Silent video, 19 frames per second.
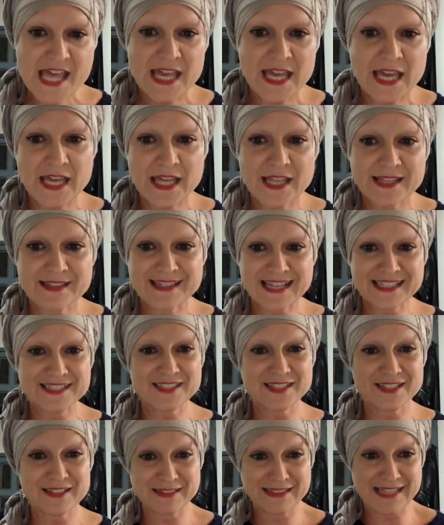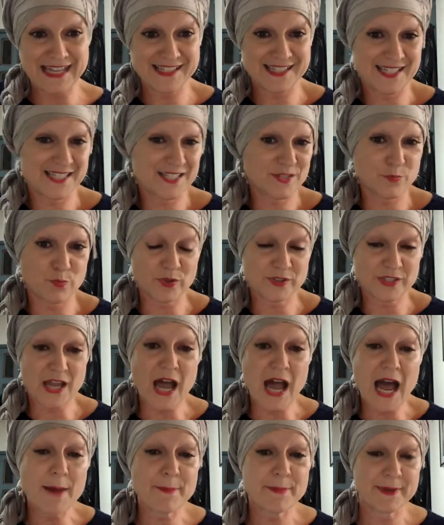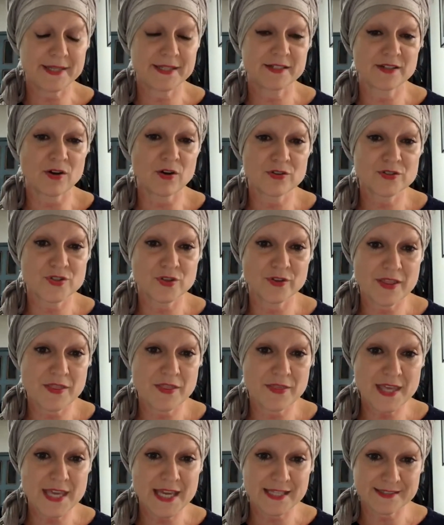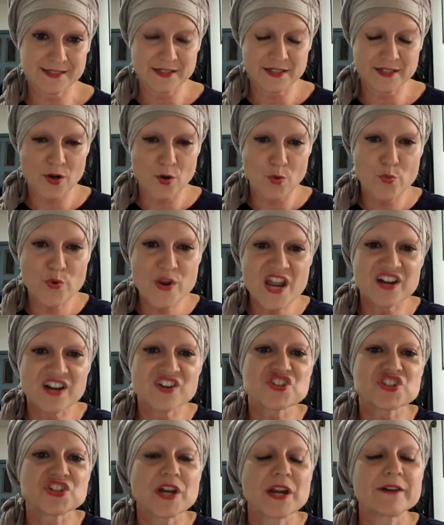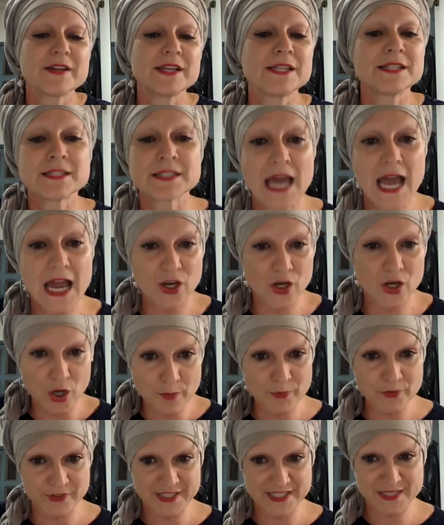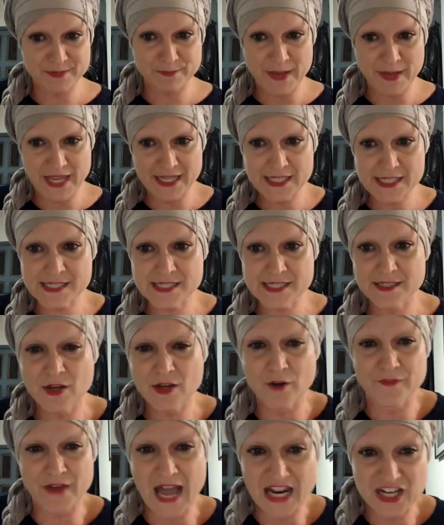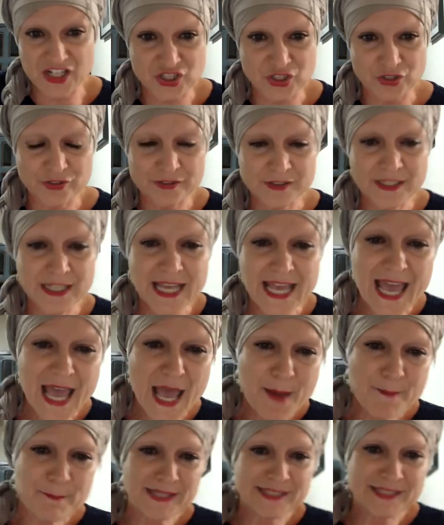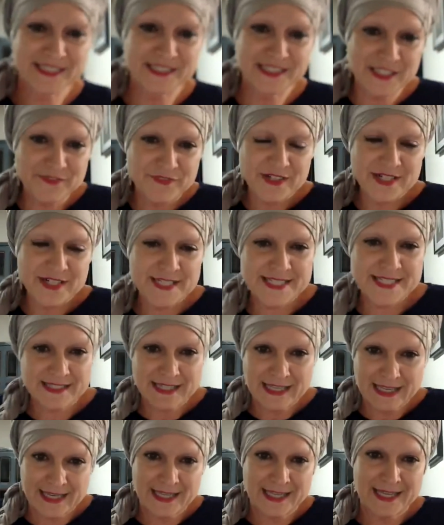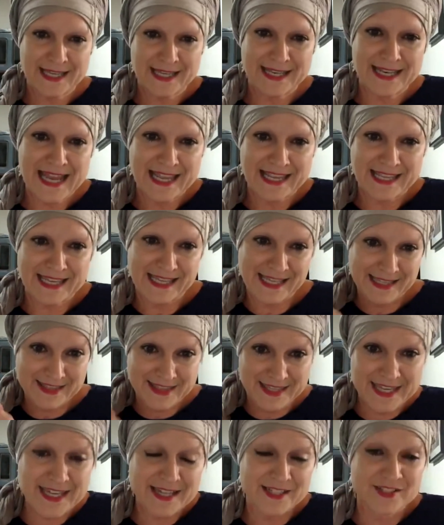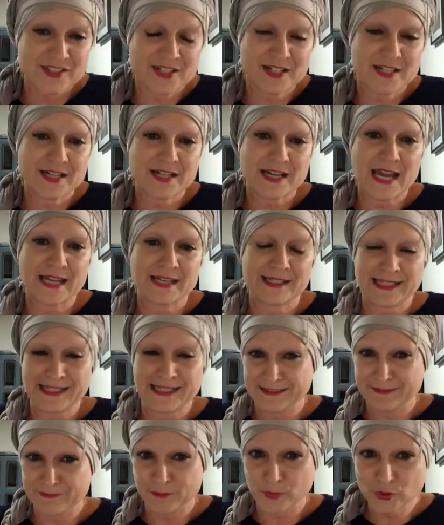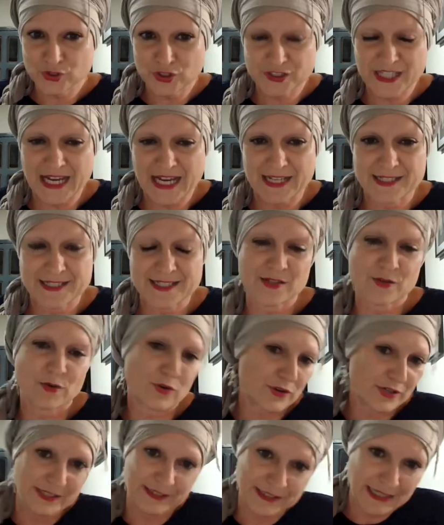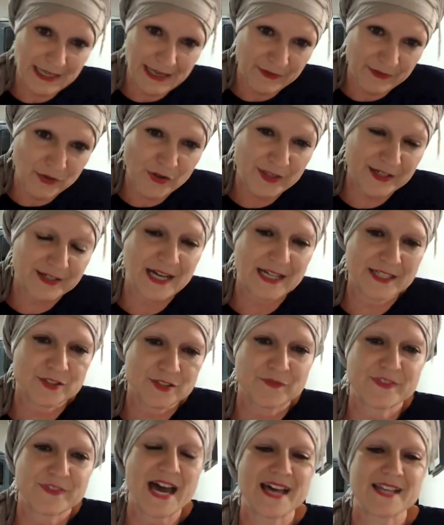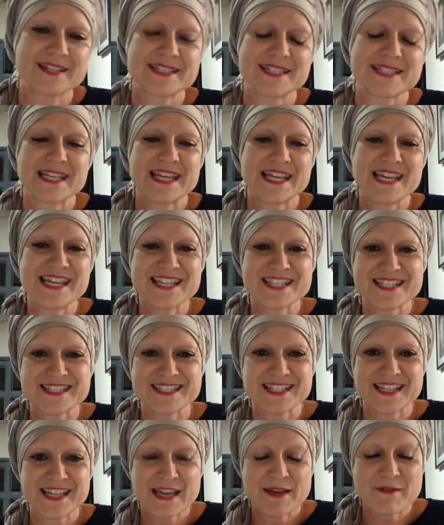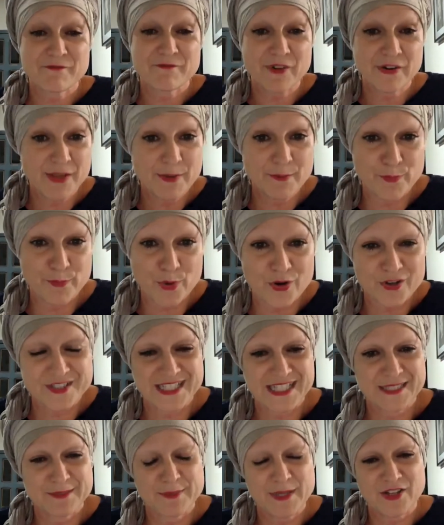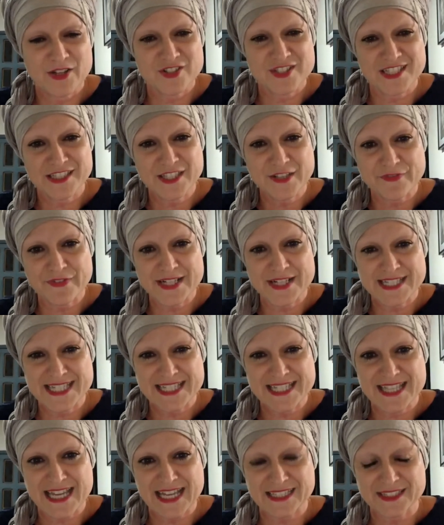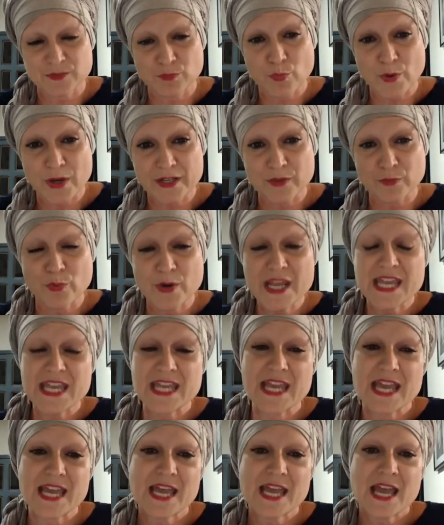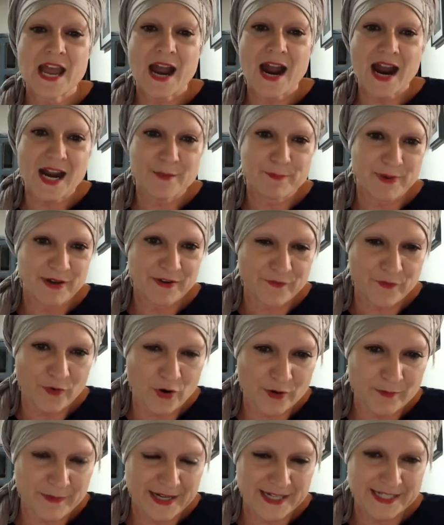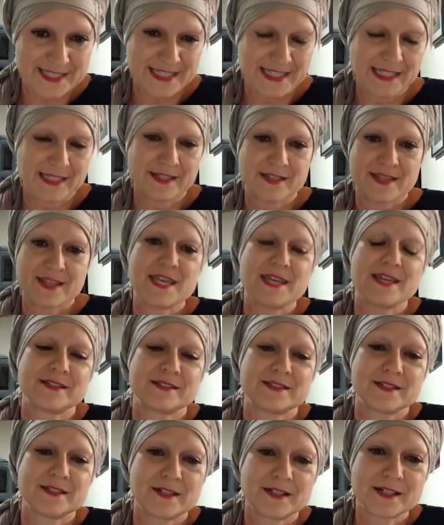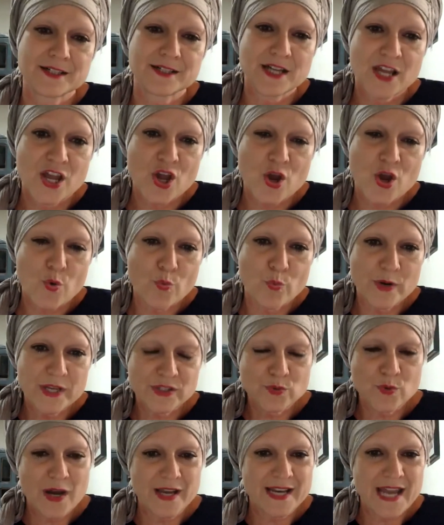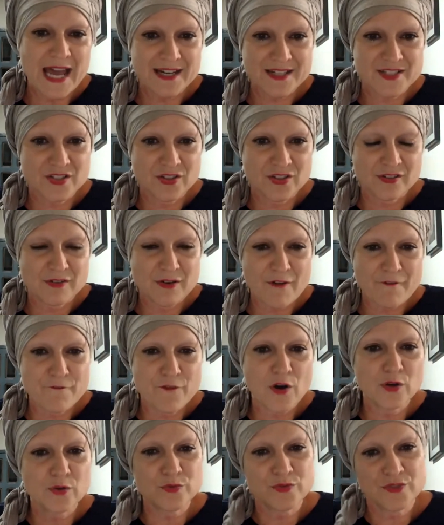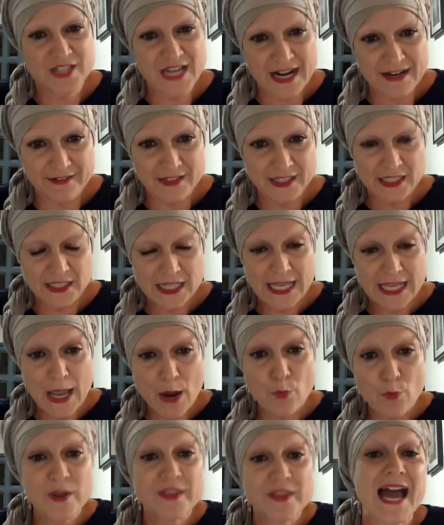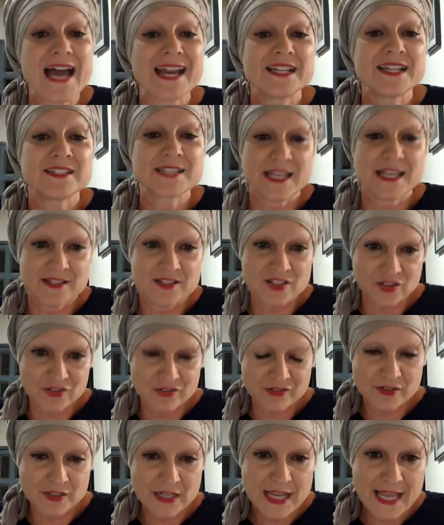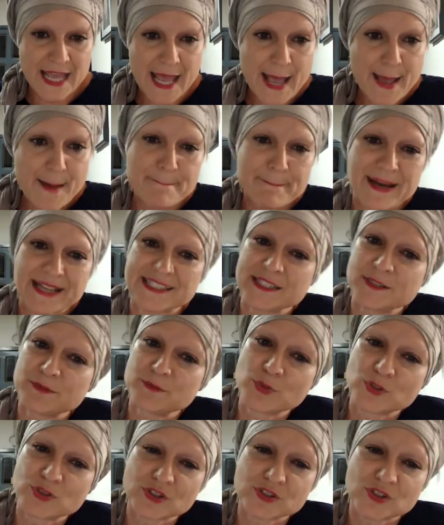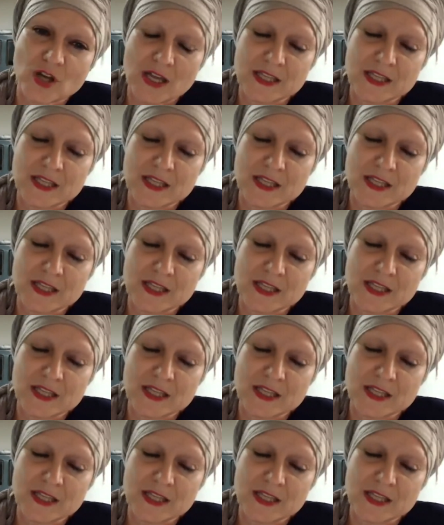That is what happened also in theater. We are sharing a common space of action, but the difference, like in theater and in Butoh dance or in another kind of dance, is very important, because the difference is that when we are performers in theater, we do an action voluntary with an intention. But in Butoh